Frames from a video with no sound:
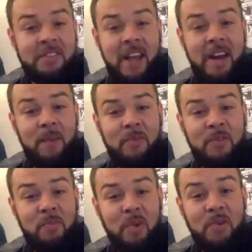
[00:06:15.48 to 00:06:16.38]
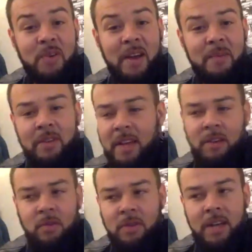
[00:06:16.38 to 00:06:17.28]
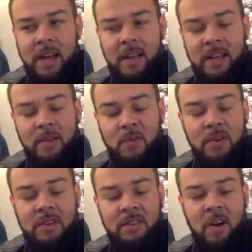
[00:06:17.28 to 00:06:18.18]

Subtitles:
sign up for the program. And they're like, "You only got like what?